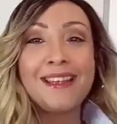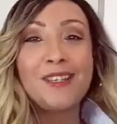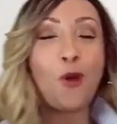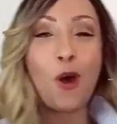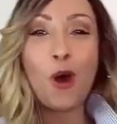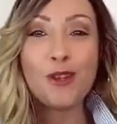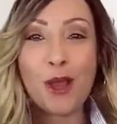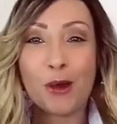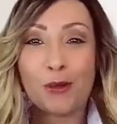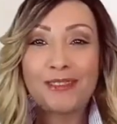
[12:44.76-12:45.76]
you all
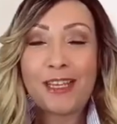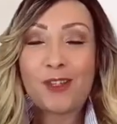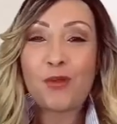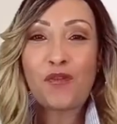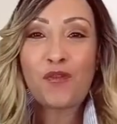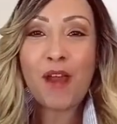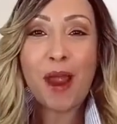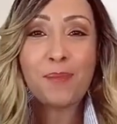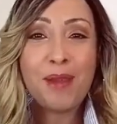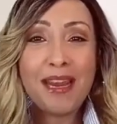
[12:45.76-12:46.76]
know that you can
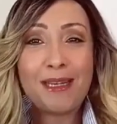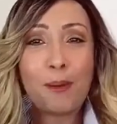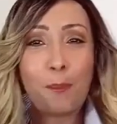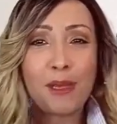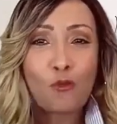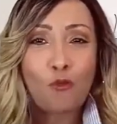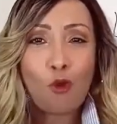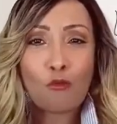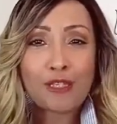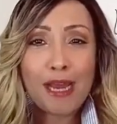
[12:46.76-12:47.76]
find me, Miss
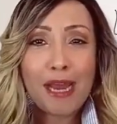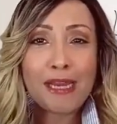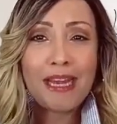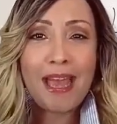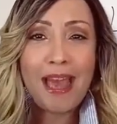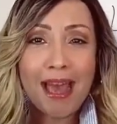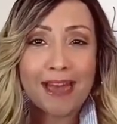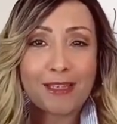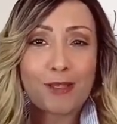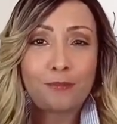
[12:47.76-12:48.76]
Aurorah Dey,
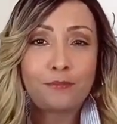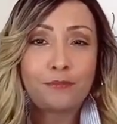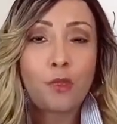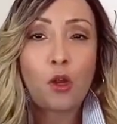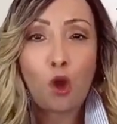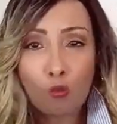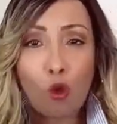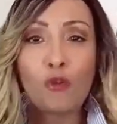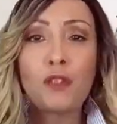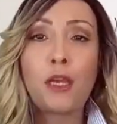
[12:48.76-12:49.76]
at
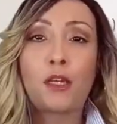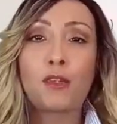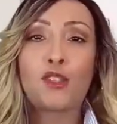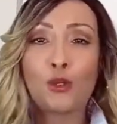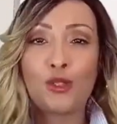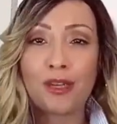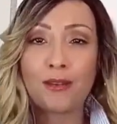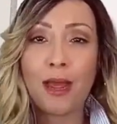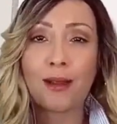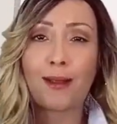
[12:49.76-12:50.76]

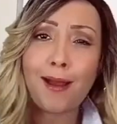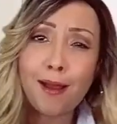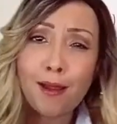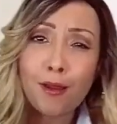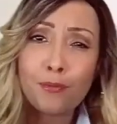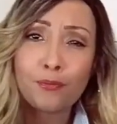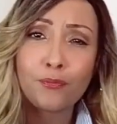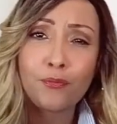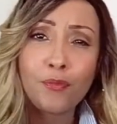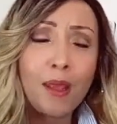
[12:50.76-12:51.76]
aurorahdeyconsulting.com.
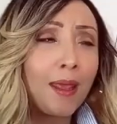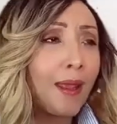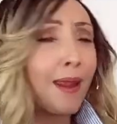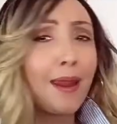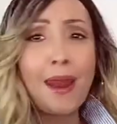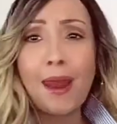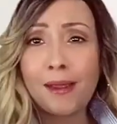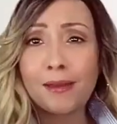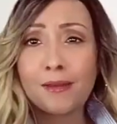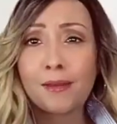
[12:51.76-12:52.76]

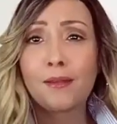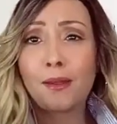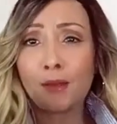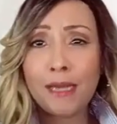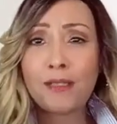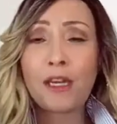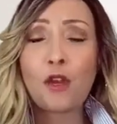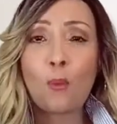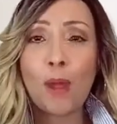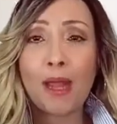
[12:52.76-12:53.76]
And the link to
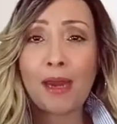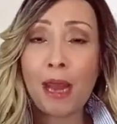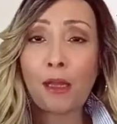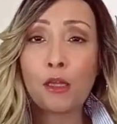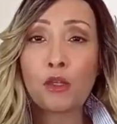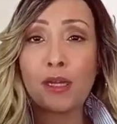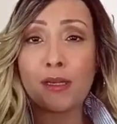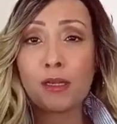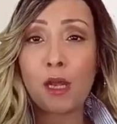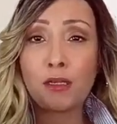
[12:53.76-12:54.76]
get on my calendar
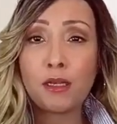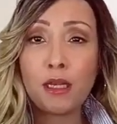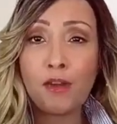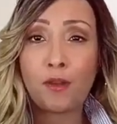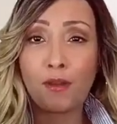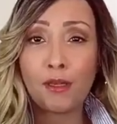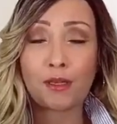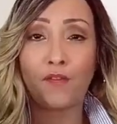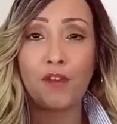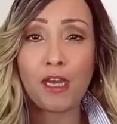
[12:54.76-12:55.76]
is underneath
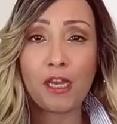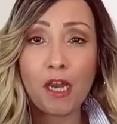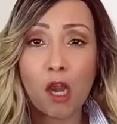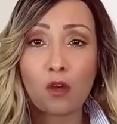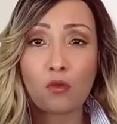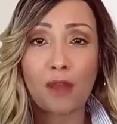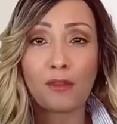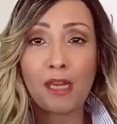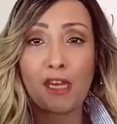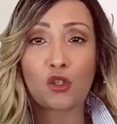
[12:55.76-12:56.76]
this video. I
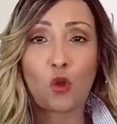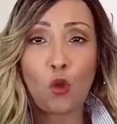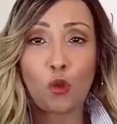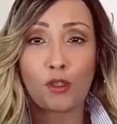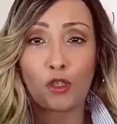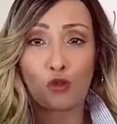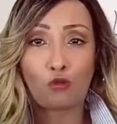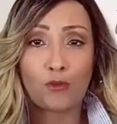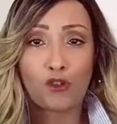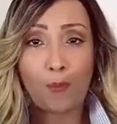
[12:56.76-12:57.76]
think it's called the
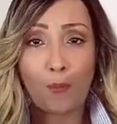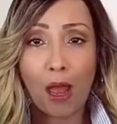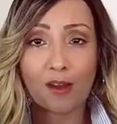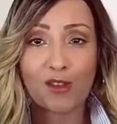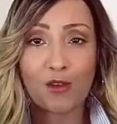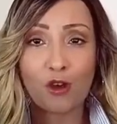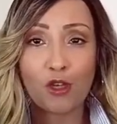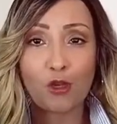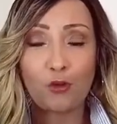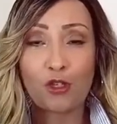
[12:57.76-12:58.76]
description box here
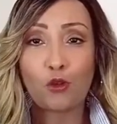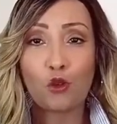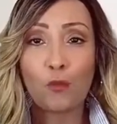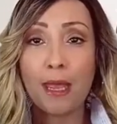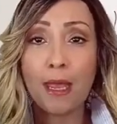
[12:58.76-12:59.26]
on YouTube.